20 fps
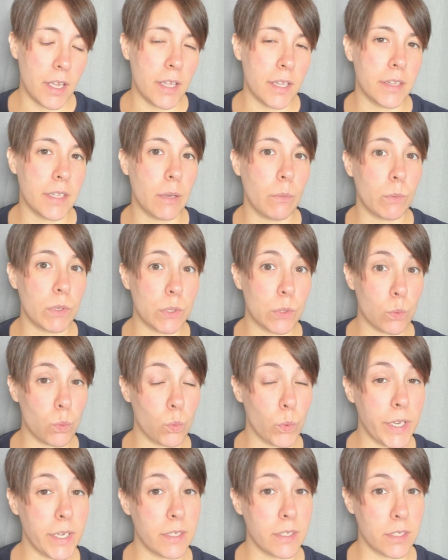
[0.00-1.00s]
that was
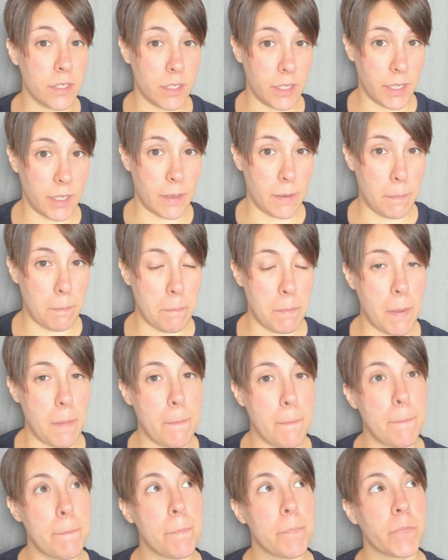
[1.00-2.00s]
written to him
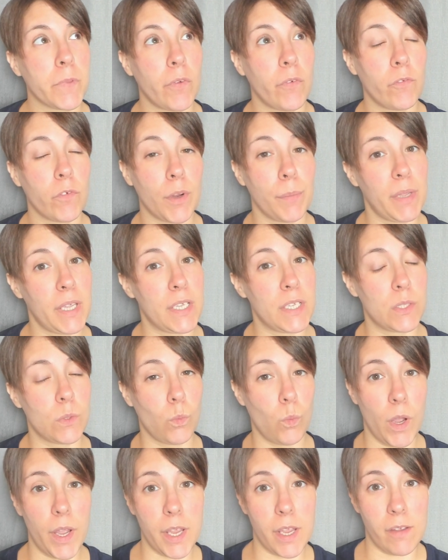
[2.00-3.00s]
from his
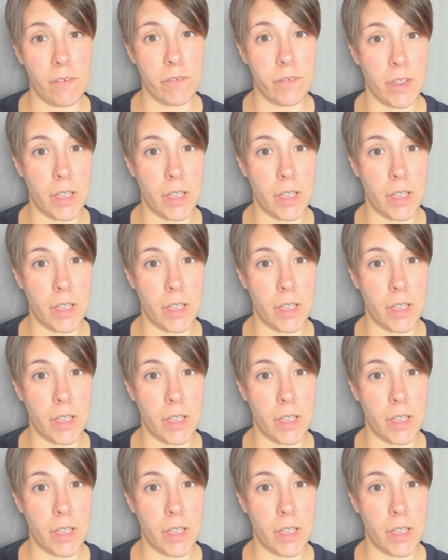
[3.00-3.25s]
wife,